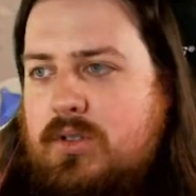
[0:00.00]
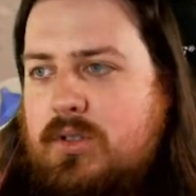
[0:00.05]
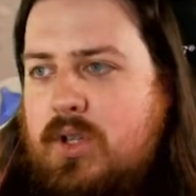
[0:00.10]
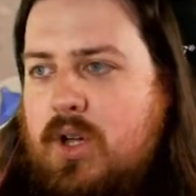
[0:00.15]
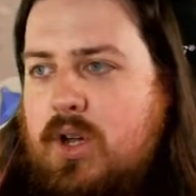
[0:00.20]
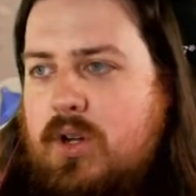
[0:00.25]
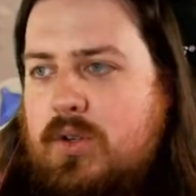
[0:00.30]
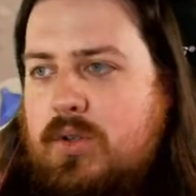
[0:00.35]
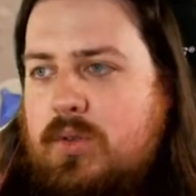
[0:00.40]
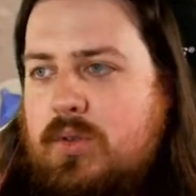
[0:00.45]

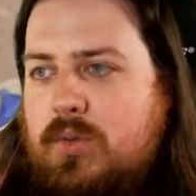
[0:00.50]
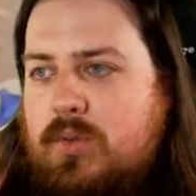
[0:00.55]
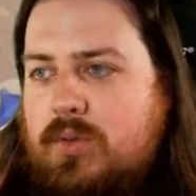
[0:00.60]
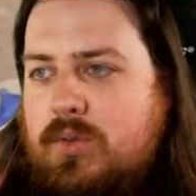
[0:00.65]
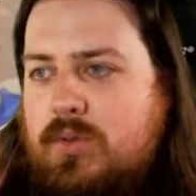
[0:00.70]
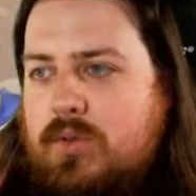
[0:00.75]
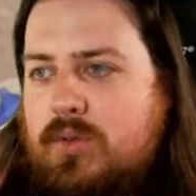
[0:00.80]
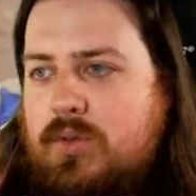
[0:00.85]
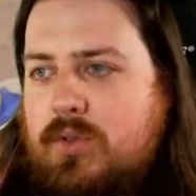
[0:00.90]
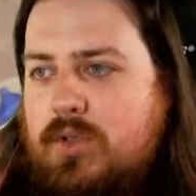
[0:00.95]
Oh,
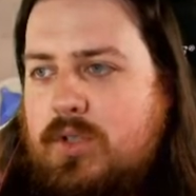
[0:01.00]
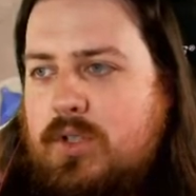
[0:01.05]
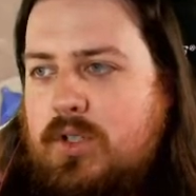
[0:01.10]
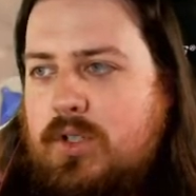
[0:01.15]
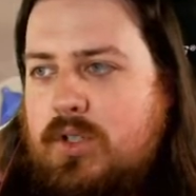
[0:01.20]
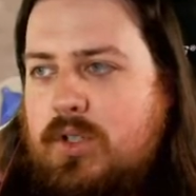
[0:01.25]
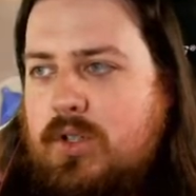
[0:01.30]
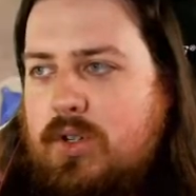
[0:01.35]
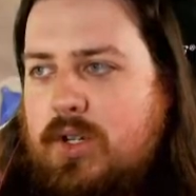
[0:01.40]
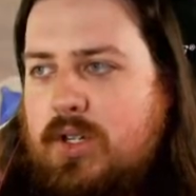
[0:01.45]

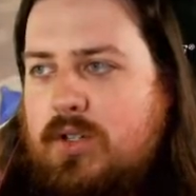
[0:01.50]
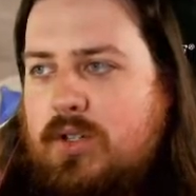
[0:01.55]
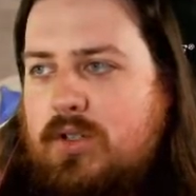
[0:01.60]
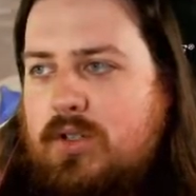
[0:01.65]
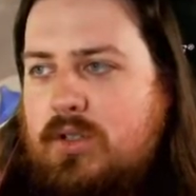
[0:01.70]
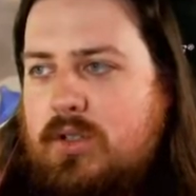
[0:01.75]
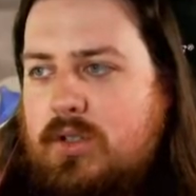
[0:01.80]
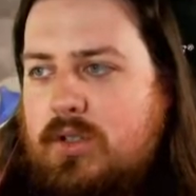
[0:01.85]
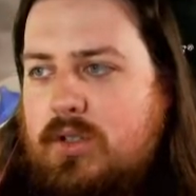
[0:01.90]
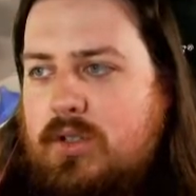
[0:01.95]
you're here.
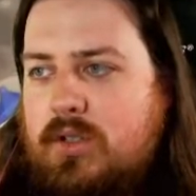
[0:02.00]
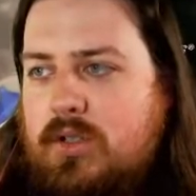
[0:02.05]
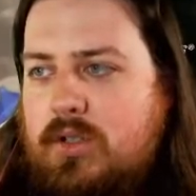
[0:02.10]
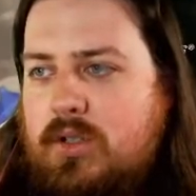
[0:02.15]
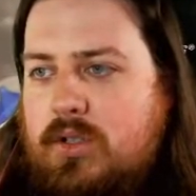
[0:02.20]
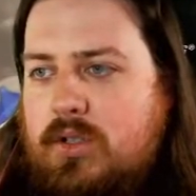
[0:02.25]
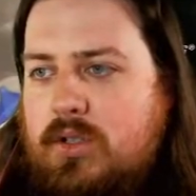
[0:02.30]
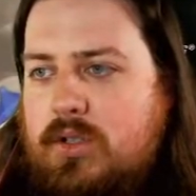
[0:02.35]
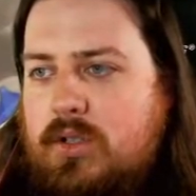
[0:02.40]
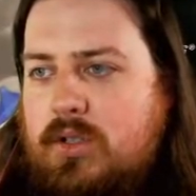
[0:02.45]

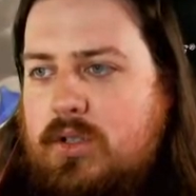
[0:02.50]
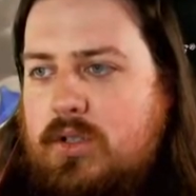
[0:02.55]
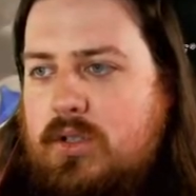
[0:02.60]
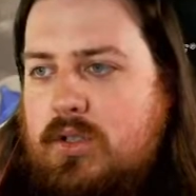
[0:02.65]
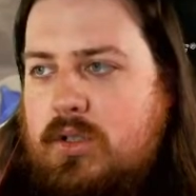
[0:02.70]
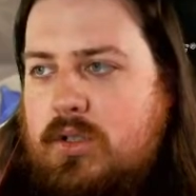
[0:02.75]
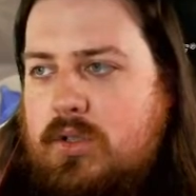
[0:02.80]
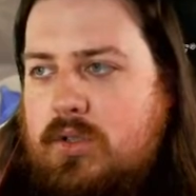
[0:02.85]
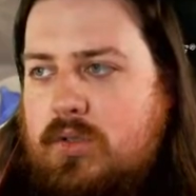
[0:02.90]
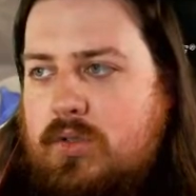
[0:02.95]

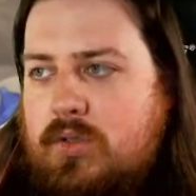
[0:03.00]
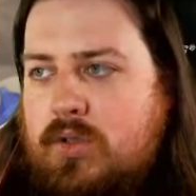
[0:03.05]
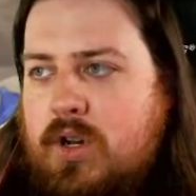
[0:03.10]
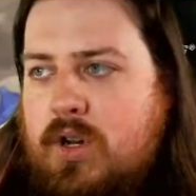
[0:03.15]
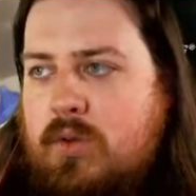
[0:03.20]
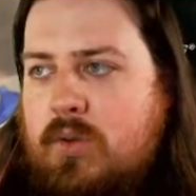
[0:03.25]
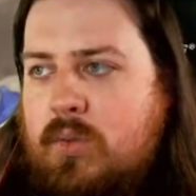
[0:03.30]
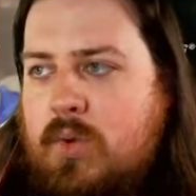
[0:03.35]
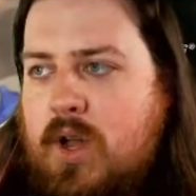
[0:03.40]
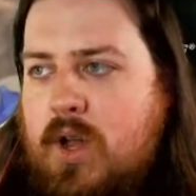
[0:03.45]

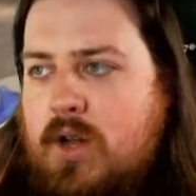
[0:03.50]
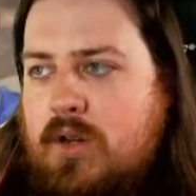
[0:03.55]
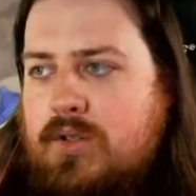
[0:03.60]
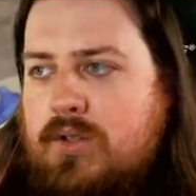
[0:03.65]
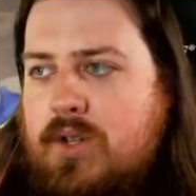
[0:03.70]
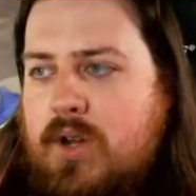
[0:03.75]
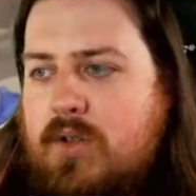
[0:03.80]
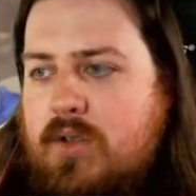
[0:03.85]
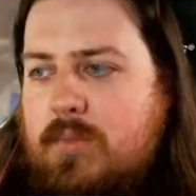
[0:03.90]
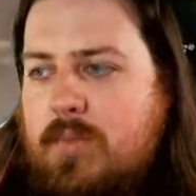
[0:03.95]
Rare
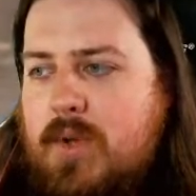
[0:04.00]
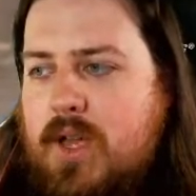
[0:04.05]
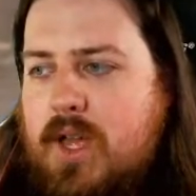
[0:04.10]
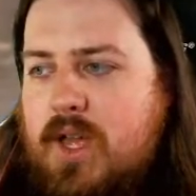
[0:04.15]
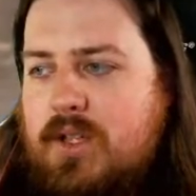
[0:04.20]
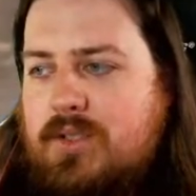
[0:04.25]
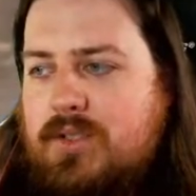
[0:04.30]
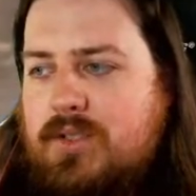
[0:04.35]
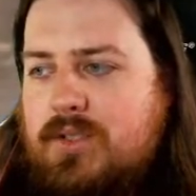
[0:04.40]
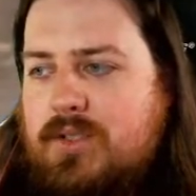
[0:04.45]
wares are the
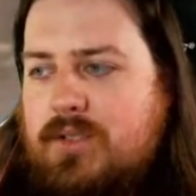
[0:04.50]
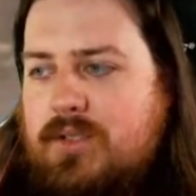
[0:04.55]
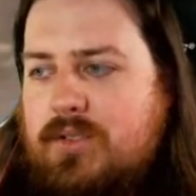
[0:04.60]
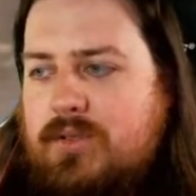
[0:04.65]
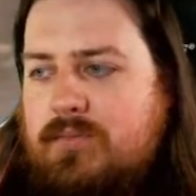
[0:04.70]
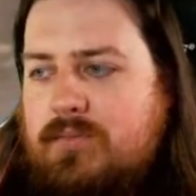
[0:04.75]
best.